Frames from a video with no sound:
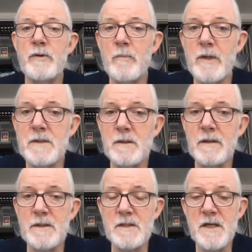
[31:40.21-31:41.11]
They're
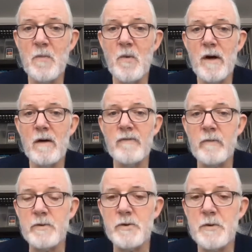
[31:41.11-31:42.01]
basically the same wire
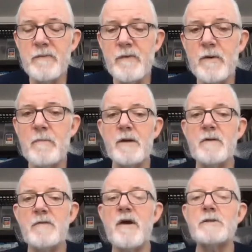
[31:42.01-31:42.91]
from two different
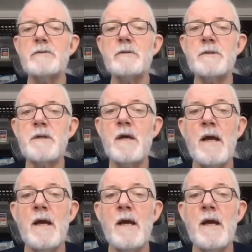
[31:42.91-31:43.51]
manufacturers.